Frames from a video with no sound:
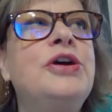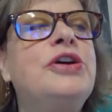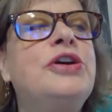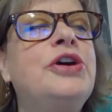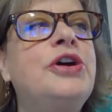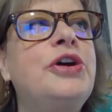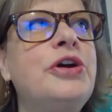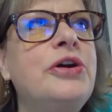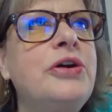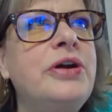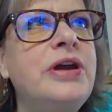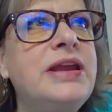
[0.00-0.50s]

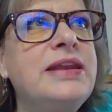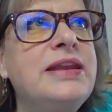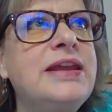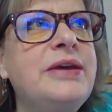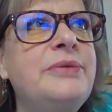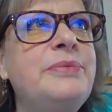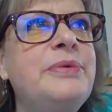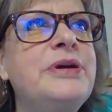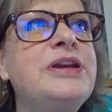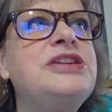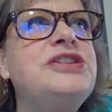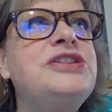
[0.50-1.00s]

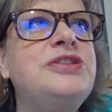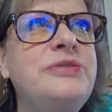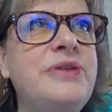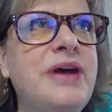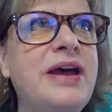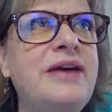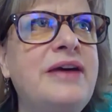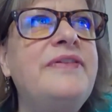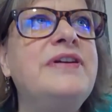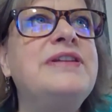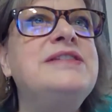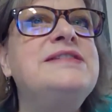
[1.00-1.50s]
currently we do
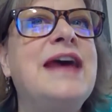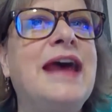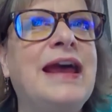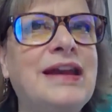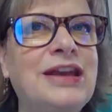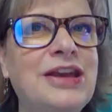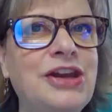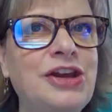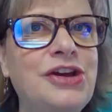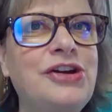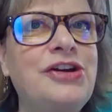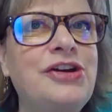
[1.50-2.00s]
have a
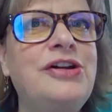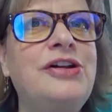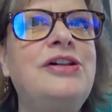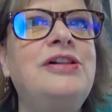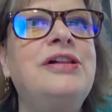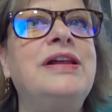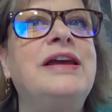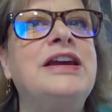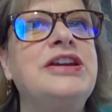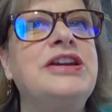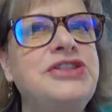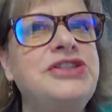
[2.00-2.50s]

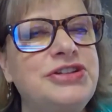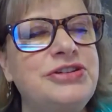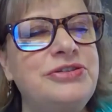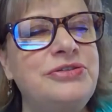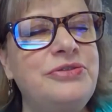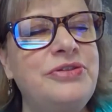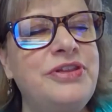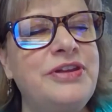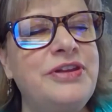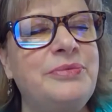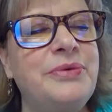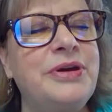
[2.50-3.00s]
technical
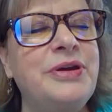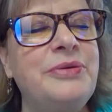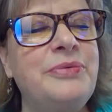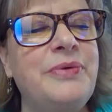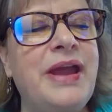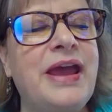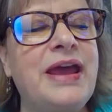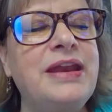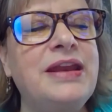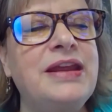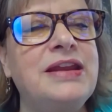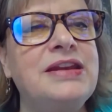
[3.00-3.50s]
issue that we
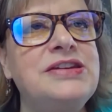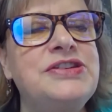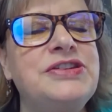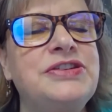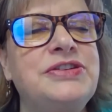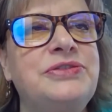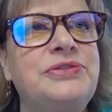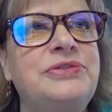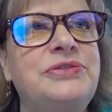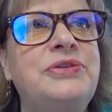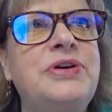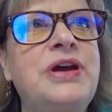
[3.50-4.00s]
ran
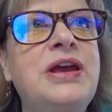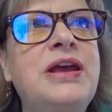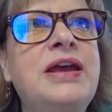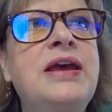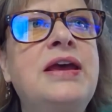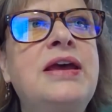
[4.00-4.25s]
into,